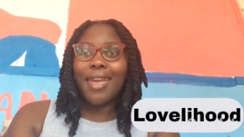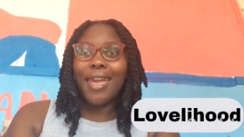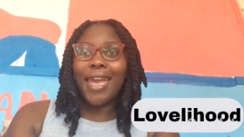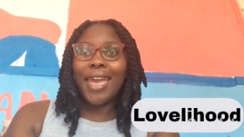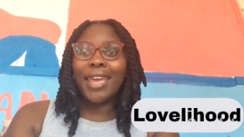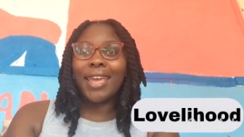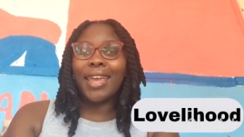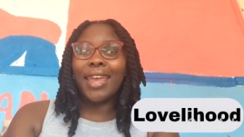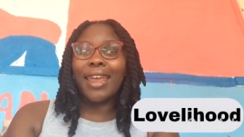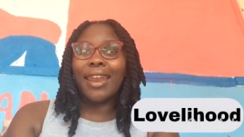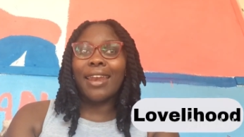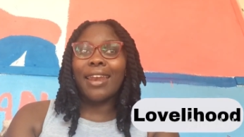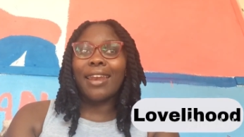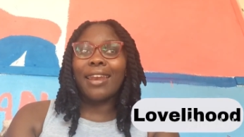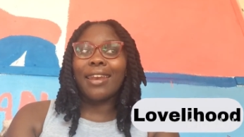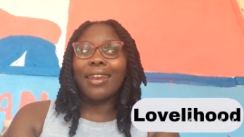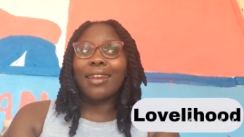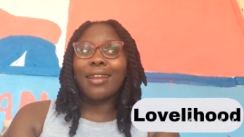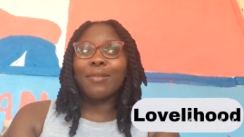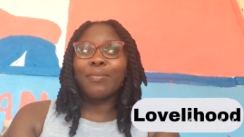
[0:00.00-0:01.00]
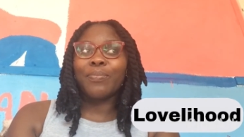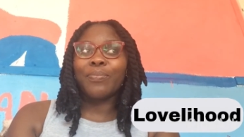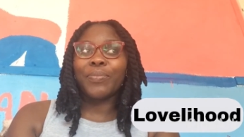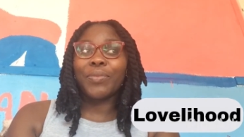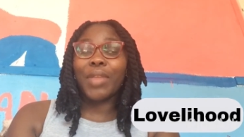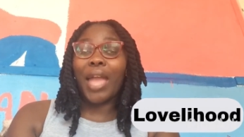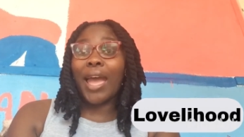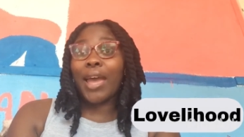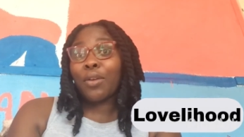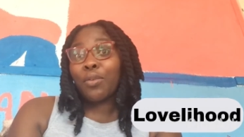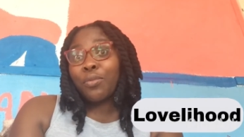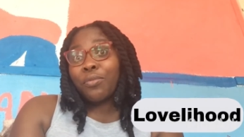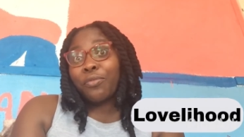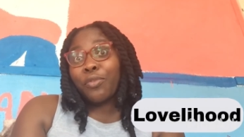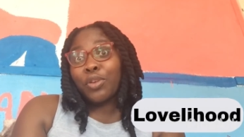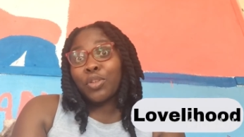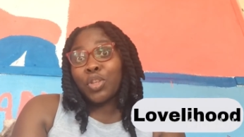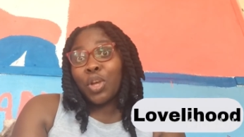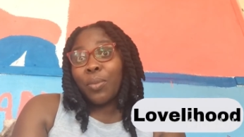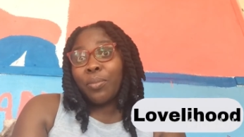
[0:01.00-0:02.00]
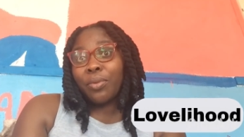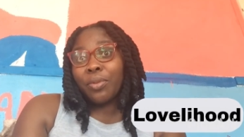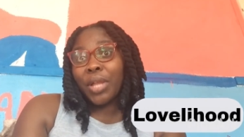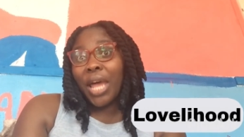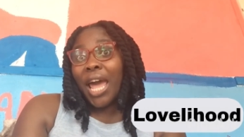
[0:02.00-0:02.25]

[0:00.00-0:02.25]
and for example,